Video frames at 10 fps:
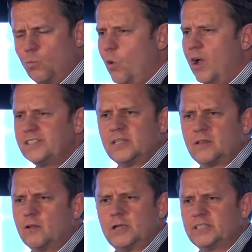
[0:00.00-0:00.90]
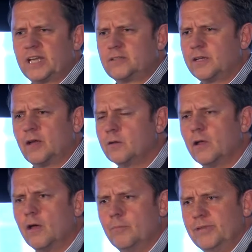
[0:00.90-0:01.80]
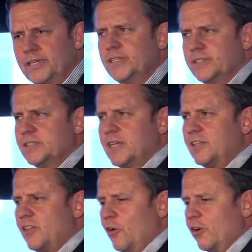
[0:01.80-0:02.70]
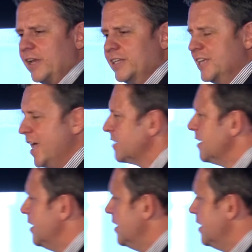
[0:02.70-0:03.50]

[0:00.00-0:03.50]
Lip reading: why it's under the Holidays Act I don't know, but it is. It's under the Holidays Act.